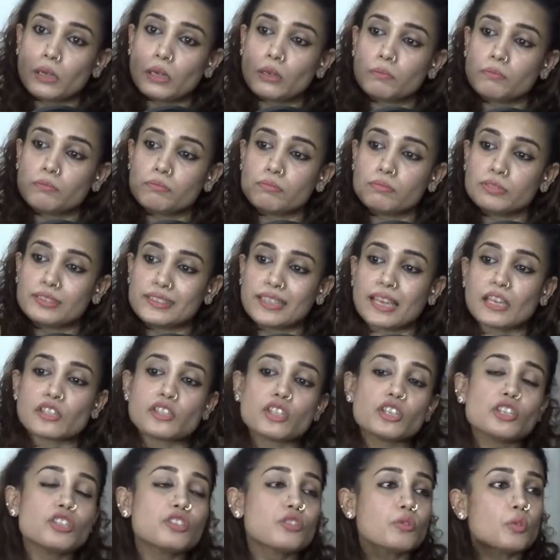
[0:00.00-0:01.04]
uh,
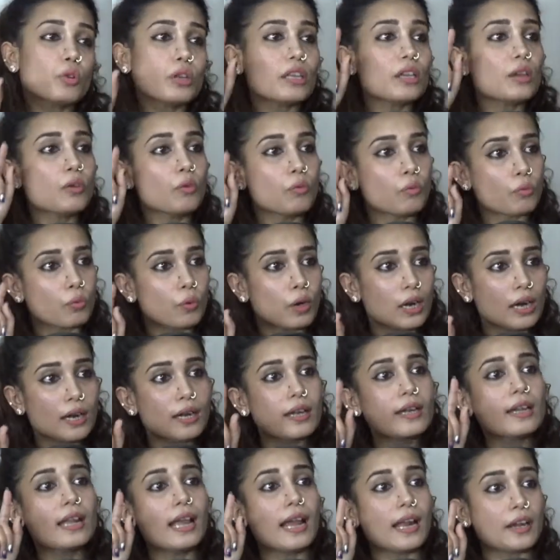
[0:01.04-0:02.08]
sketching is only
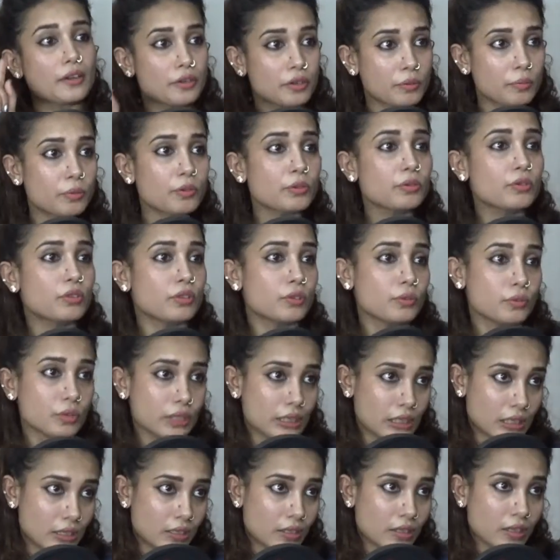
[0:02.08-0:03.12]
one attribute you
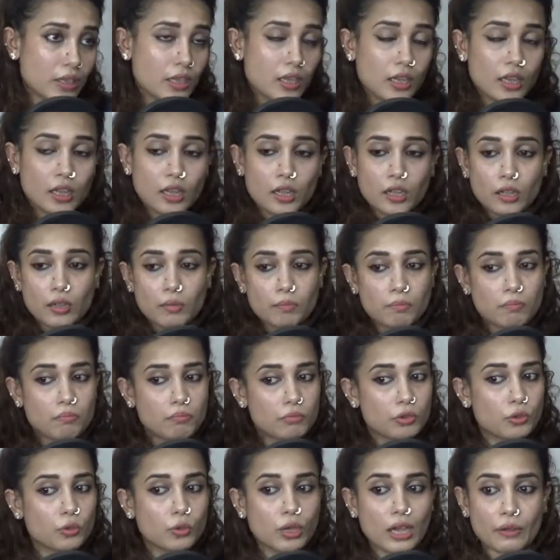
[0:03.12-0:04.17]
need. Okay.
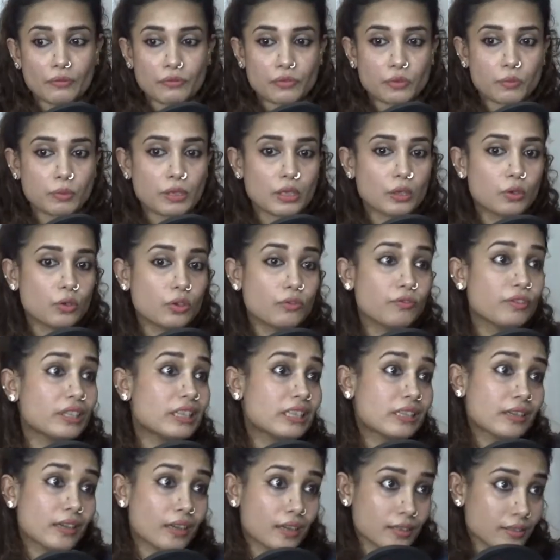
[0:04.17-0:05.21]
You have to be good
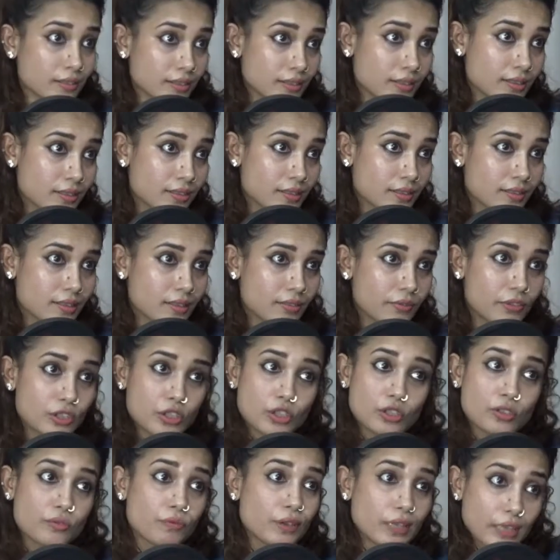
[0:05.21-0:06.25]
with colors, which
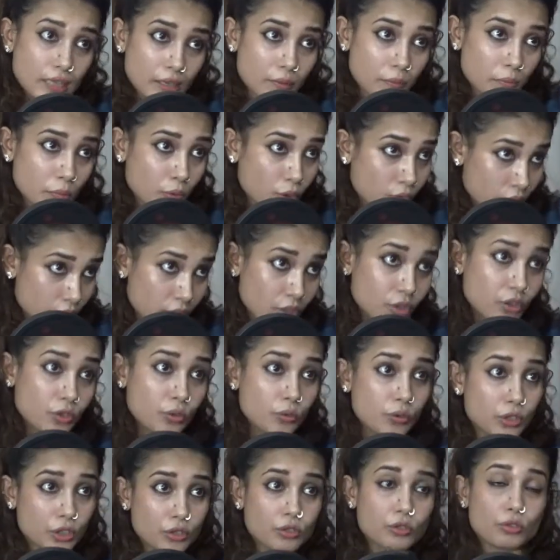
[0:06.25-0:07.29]
is very important. You
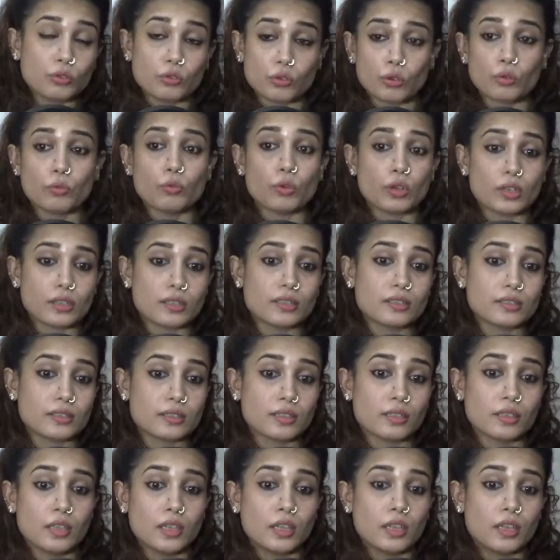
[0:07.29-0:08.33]
need to know what is
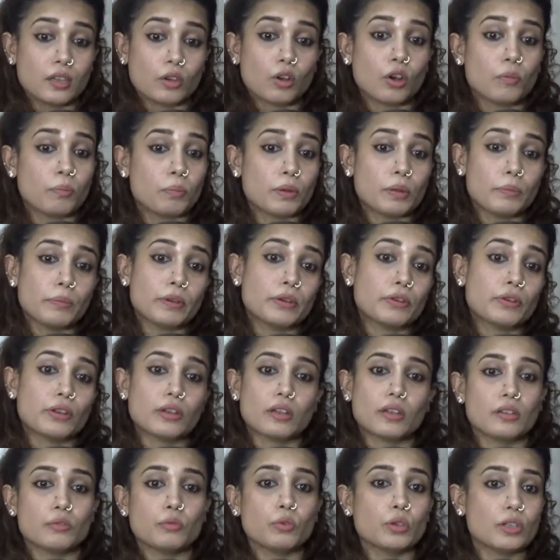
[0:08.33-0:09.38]
a complementary
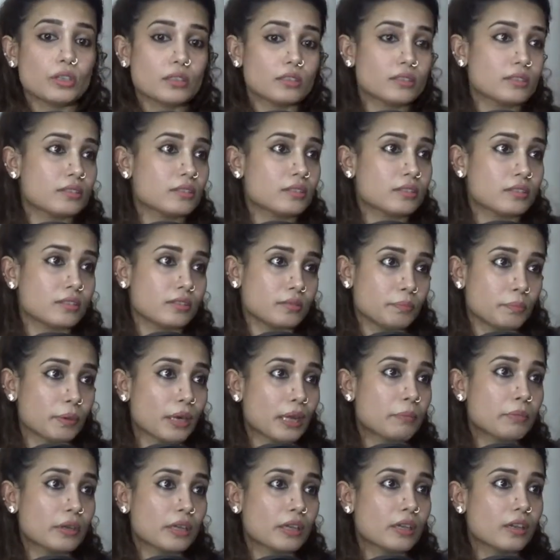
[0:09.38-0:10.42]
color, what is
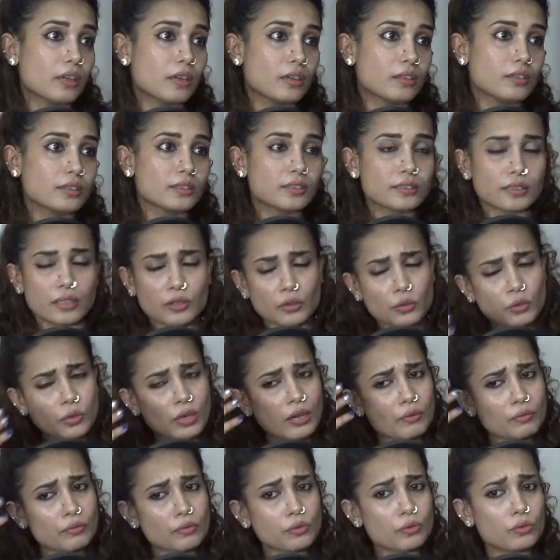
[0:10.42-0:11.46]
primary colors. You
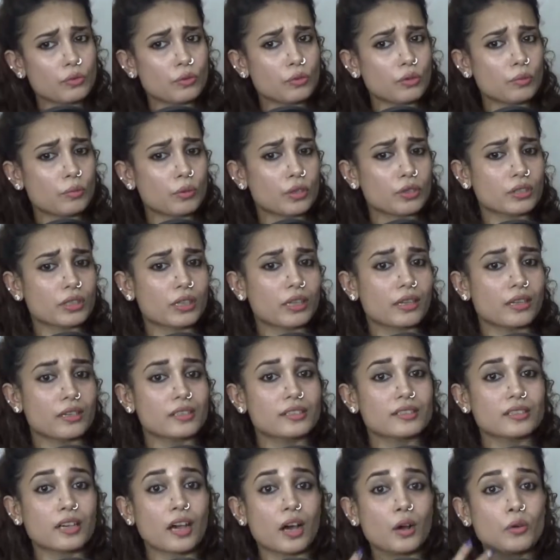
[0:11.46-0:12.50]
have to know about the
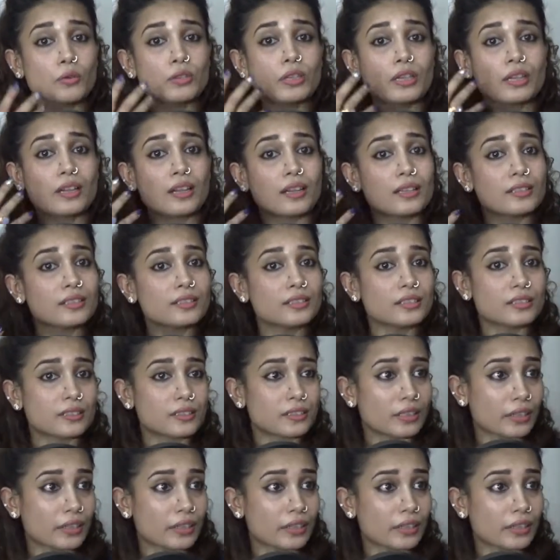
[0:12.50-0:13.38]
colors, how the colors